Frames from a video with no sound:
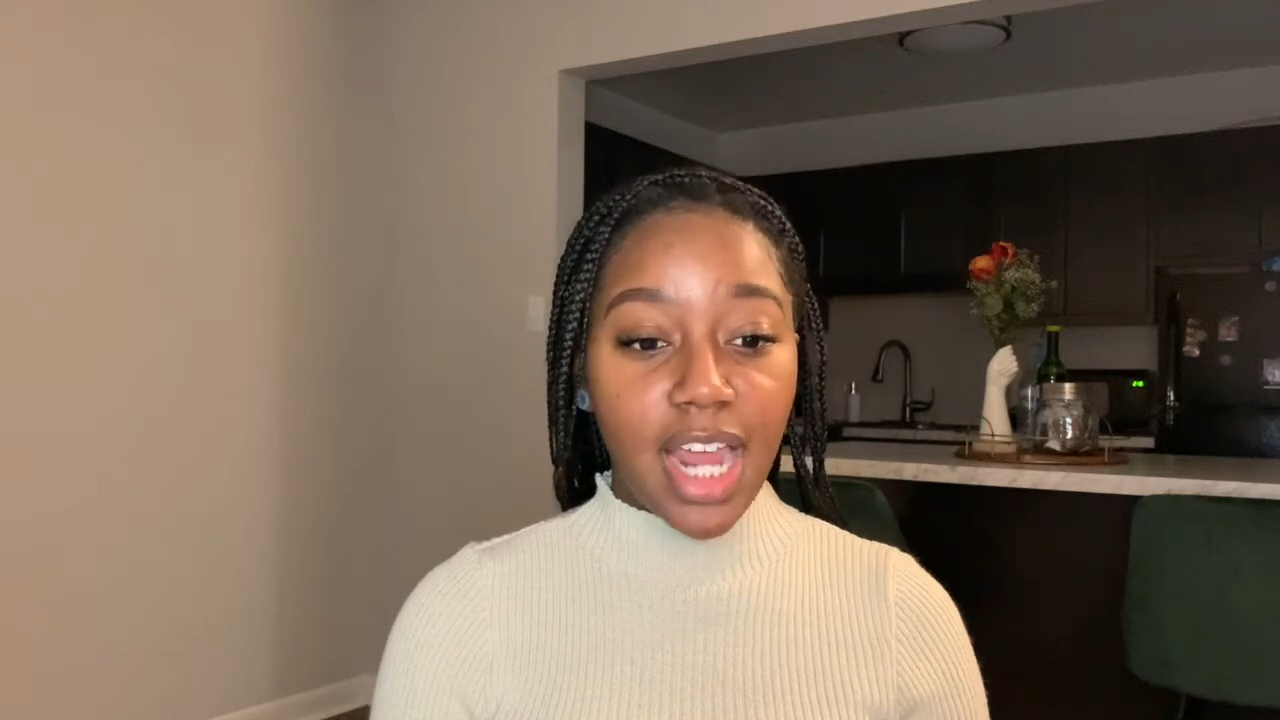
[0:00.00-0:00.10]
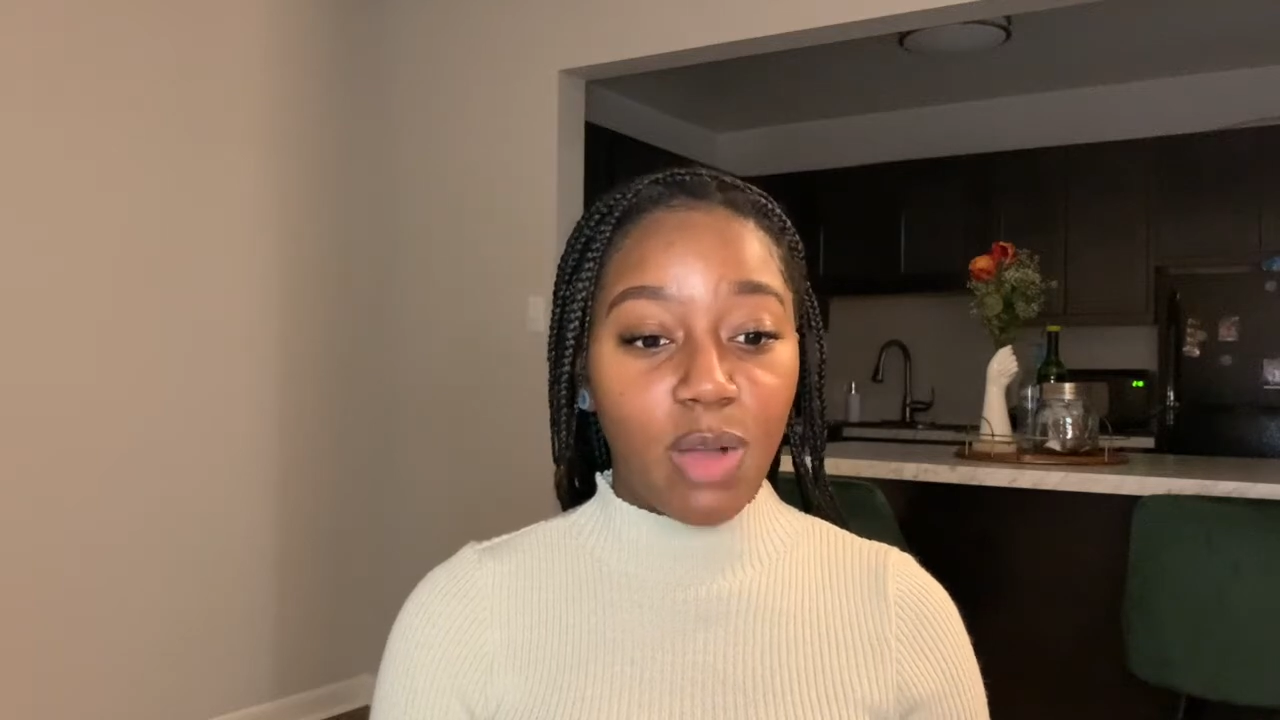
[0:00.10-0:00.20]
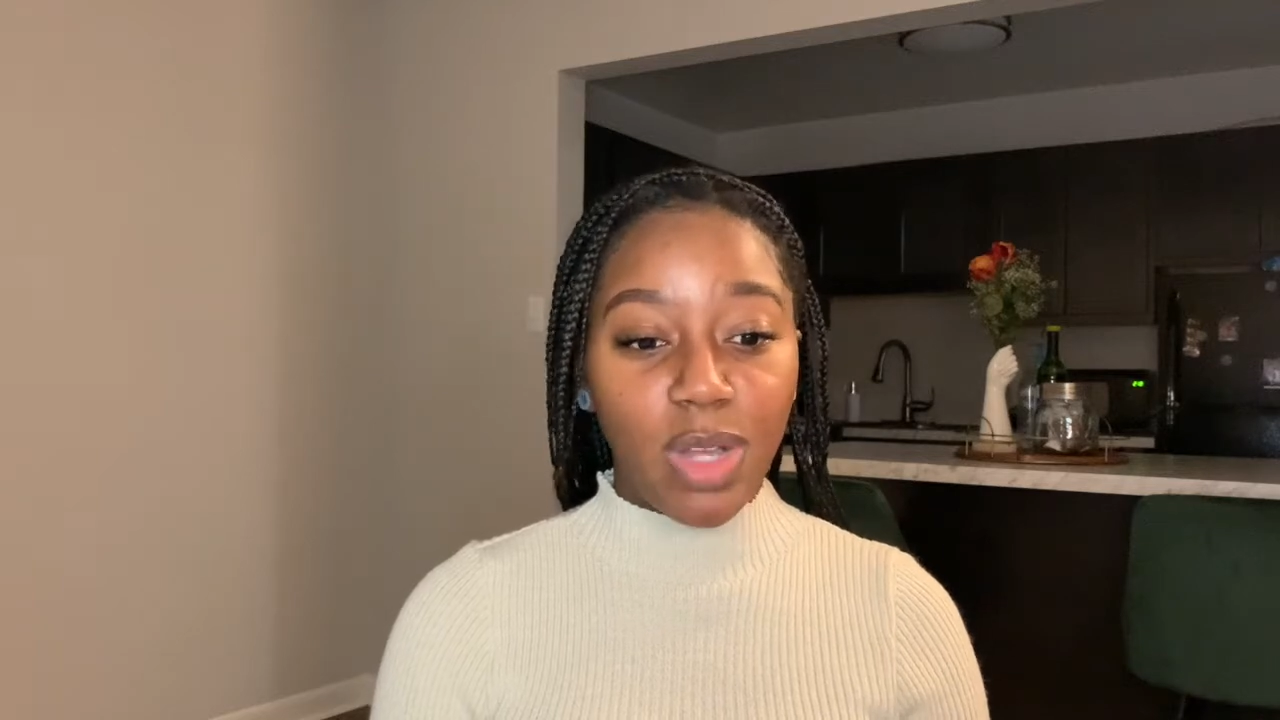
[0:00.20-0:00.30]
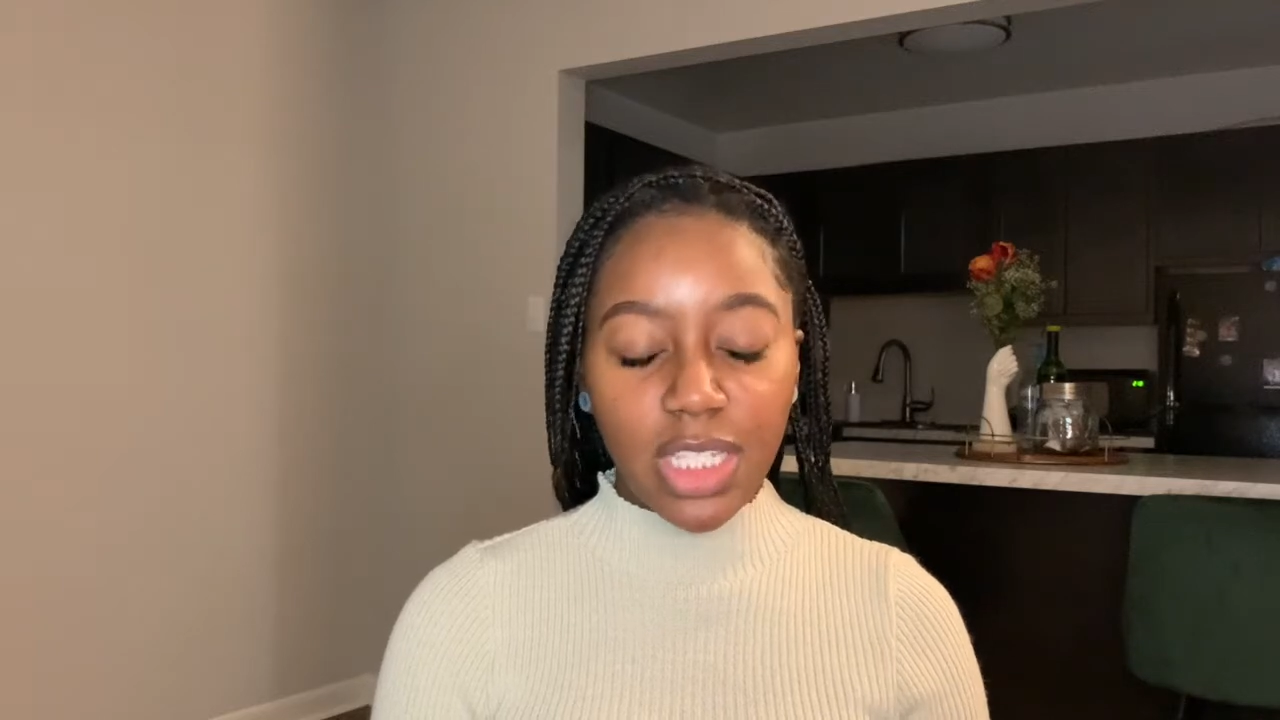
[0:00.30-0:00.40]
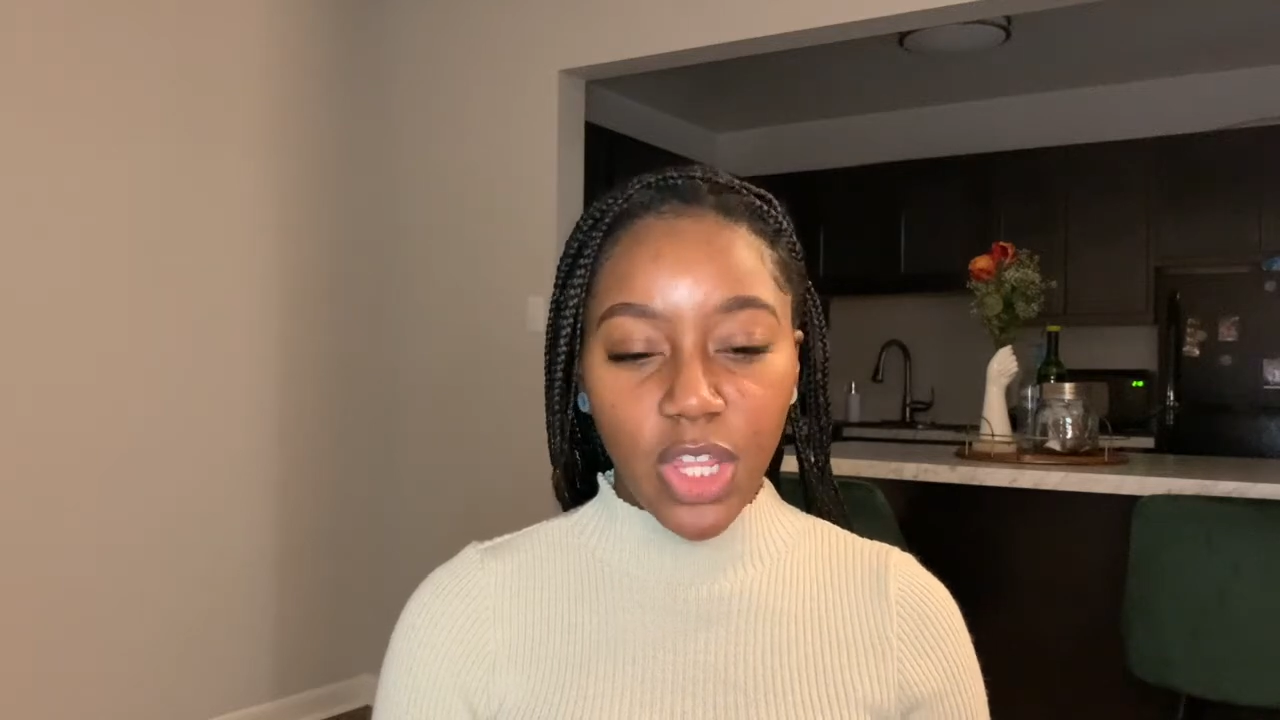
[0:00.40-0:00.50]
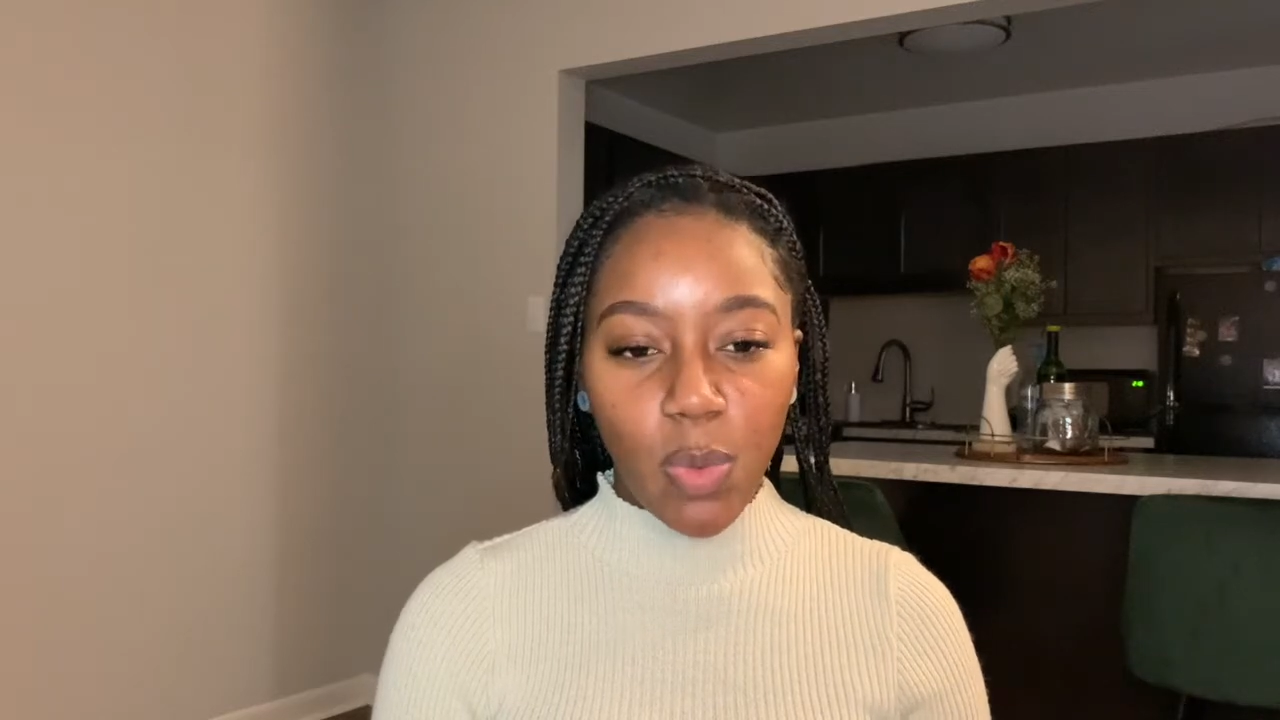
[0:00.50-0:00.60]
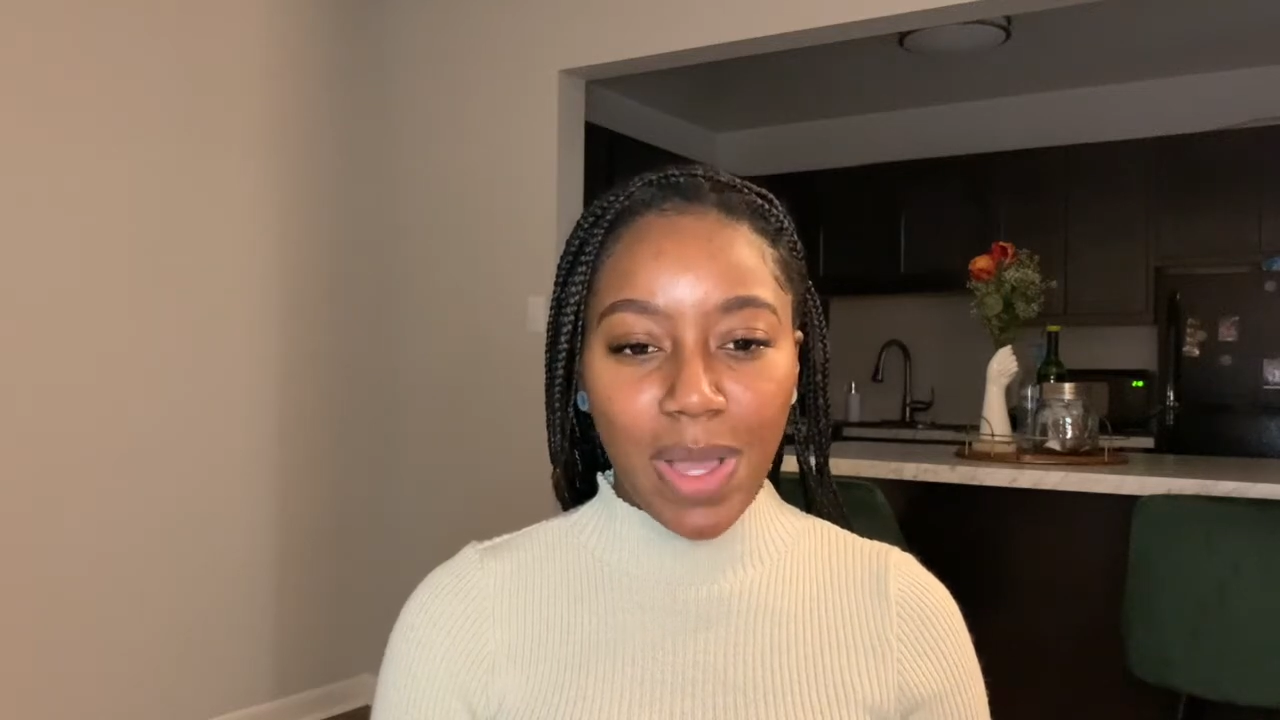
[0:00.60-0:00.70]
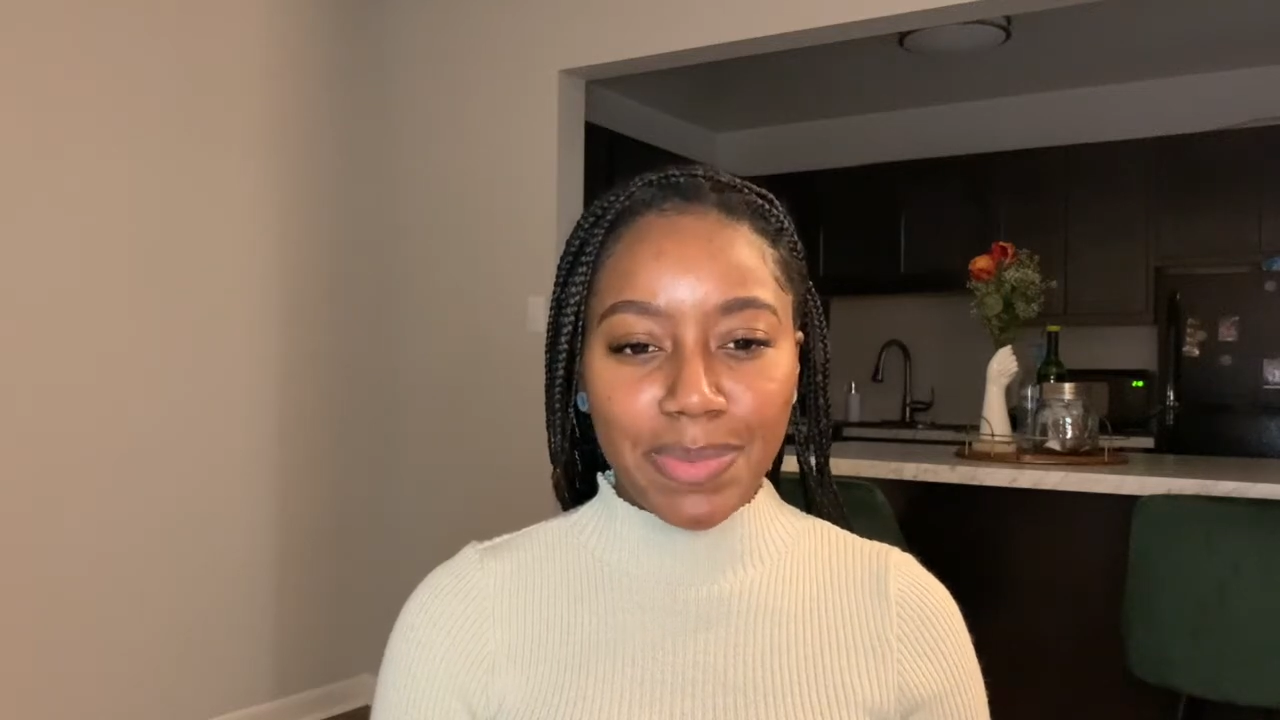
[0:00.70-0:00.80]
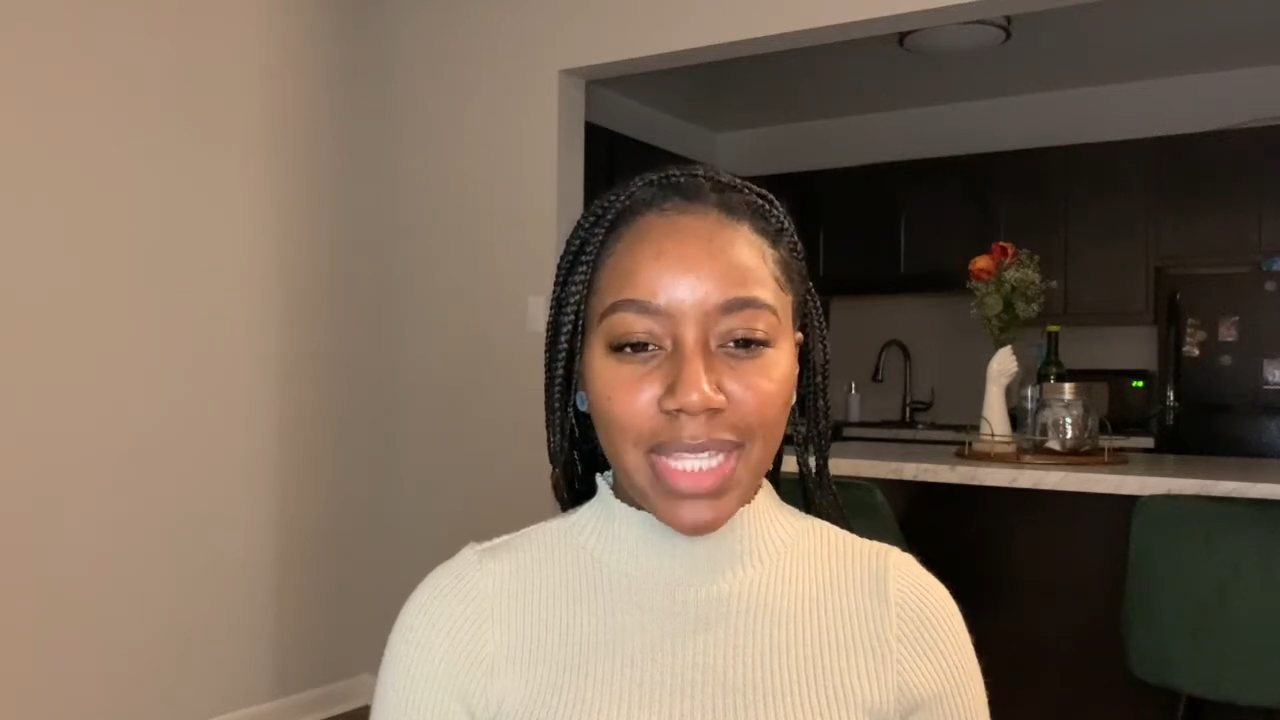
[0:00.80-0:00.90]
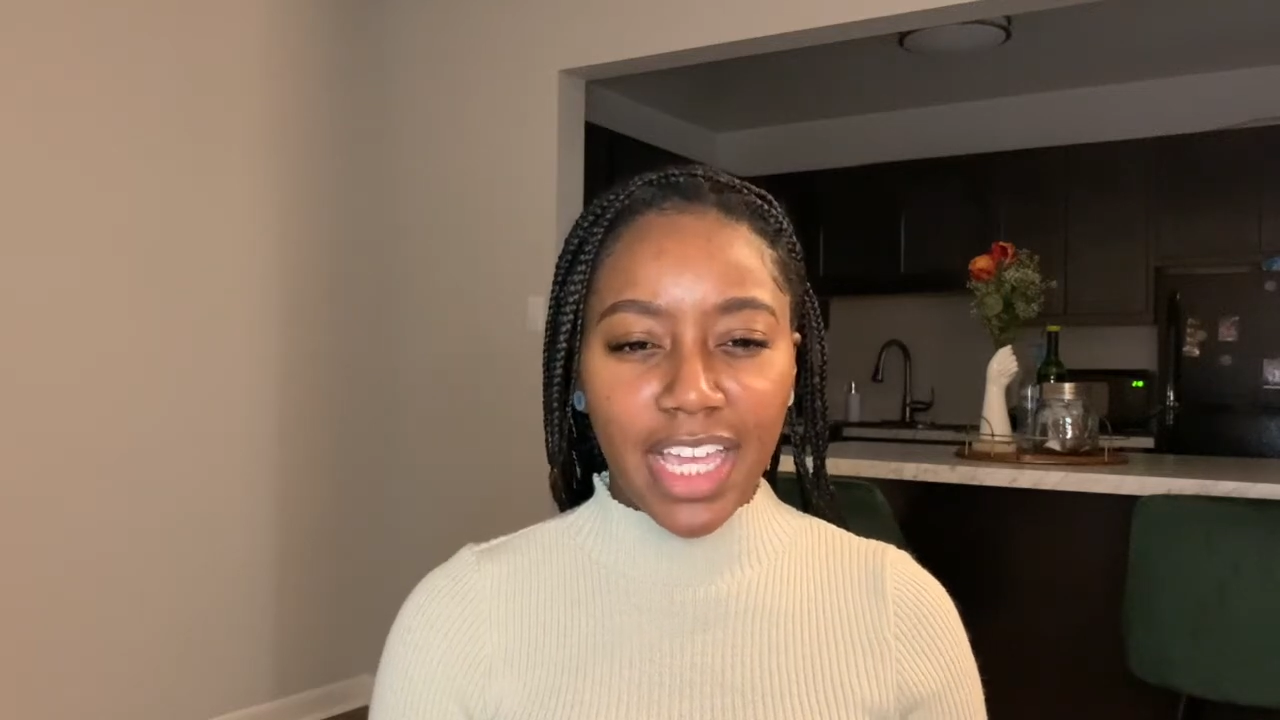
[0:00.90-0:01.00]
I went to their
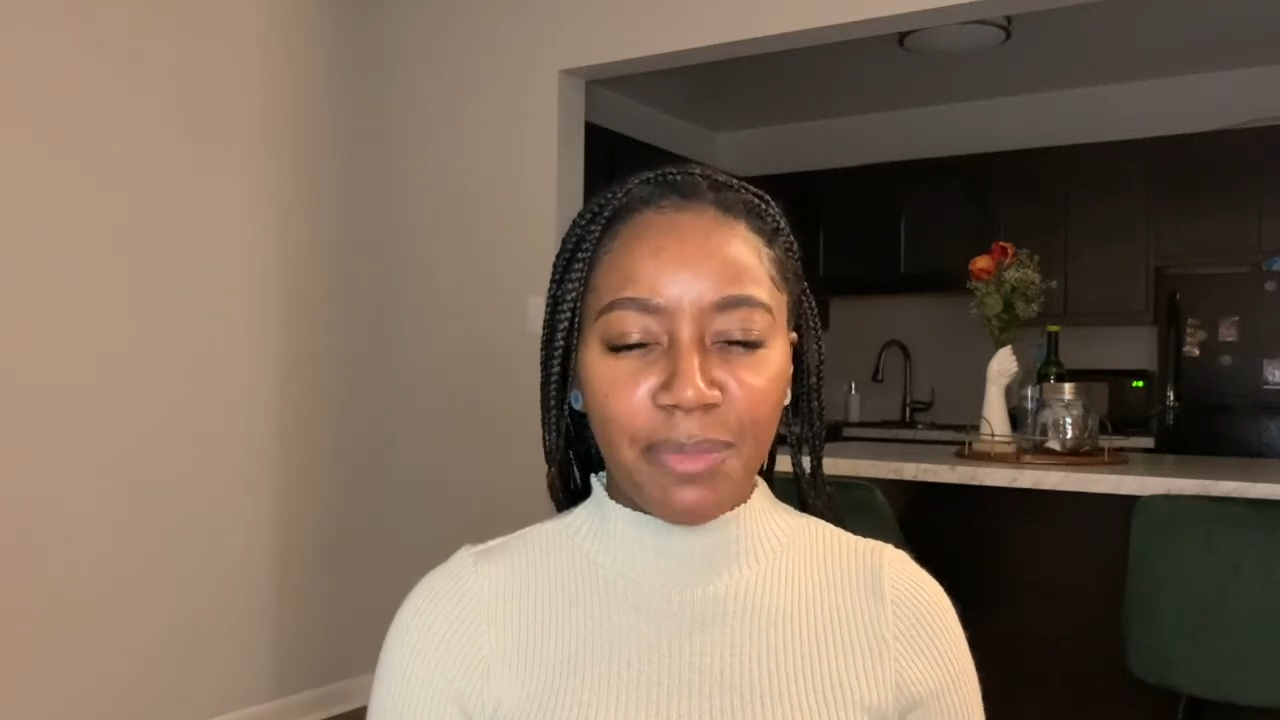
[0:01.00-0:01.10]
website.